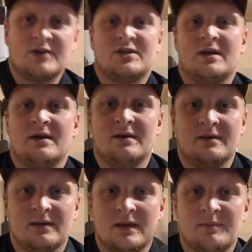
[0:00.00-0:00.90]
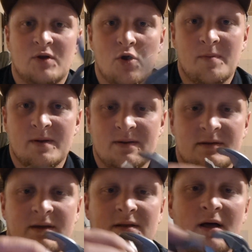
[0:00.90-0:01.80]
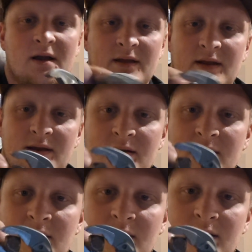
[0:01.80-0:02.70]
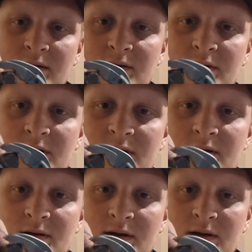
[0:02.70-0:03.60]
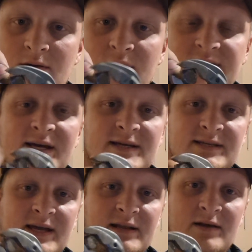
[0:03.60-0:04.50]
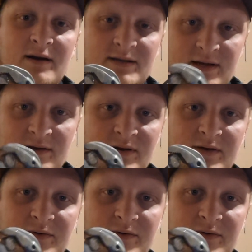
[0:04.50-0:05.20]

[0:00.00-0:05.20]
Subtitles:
much keep it open, you can lock it in. You go here and quick size, and it locks on right